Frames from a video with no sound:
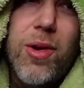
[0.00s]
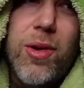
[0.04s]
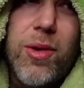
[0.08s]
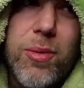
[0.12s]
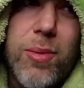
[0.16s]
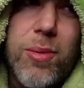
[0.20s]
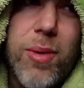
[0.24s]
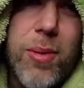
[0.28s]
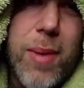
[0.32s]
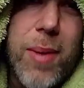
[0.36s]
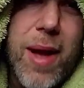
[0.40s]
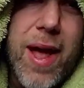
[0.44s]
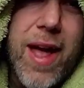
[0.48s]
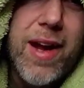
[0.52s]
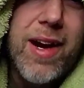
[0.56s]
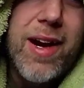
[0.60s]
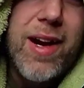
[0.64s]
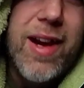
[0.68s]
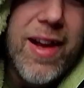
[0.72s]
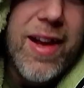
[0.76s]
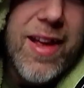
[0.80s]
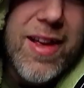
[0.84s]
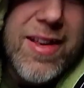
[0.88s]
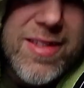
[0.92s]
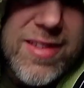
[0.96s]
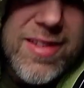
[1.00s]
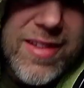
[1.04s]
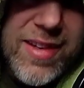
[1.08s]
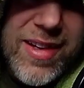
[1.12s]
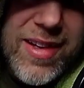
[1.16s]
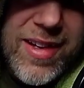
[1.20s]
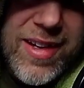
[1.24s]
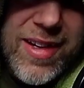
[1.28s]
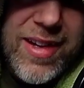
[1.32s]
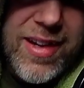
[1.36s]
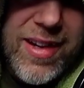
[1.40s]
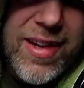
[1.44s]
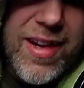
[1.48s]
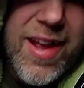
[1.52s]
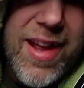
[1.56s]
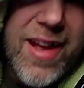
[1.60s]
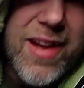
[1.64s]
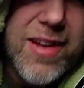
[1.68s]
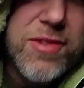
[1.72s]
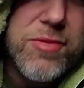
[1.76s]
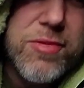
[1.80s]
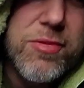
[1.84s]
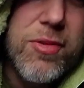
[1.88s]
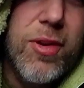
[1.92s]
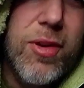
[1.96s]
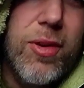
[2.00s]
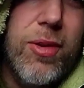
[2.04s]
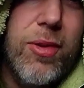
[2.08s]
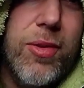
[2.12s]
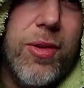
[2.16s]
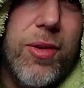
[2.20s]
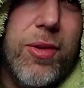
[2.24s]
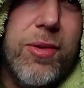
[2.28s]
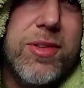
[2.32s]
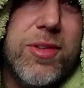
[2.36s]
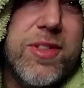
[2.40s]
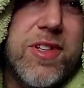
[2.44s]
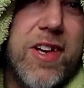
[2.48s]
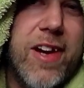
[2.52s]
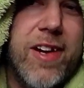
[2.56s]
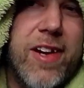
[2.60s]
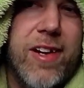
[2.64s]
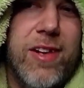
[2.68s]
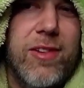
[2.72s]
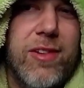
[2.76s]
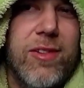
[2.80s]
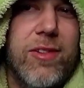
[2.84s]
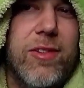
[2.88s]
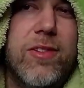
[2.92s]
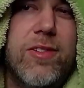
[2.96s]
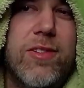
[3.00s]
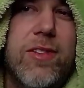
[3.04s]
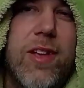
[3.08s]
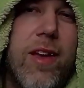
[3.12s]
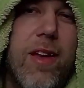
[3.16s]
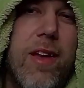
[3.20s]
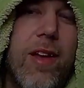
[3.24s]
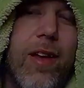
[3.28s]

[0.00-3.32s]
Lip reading: while my head clears, let's roll those titles.